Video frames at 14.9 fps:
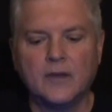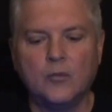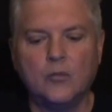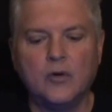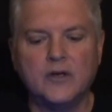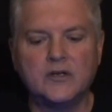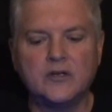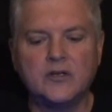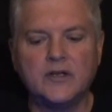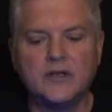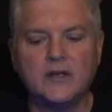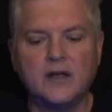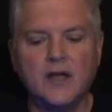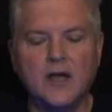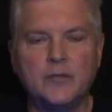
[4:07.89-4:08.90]
One
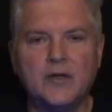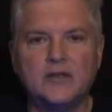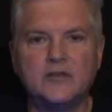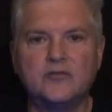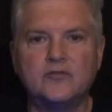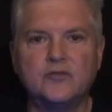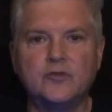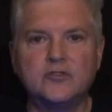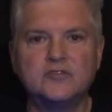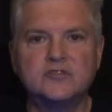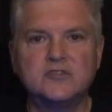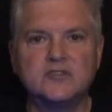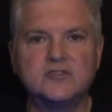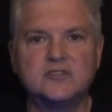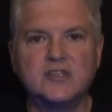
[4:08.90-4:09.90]
click, I'm at the
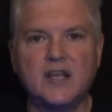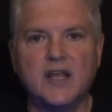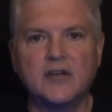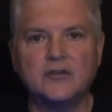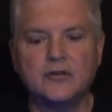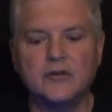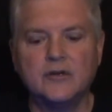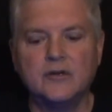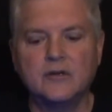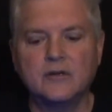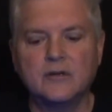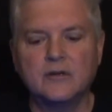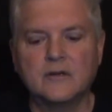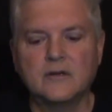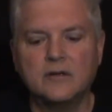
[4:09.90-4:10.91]
first standard,
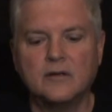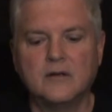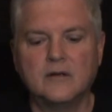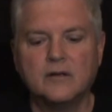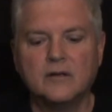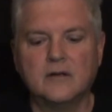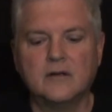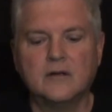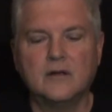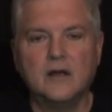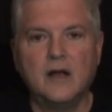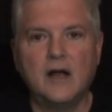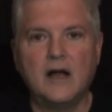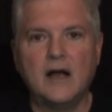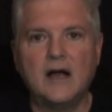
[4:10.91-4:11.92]

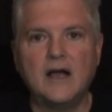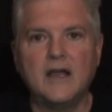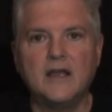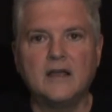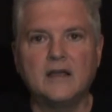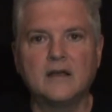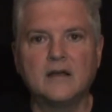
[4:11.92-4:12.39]
high,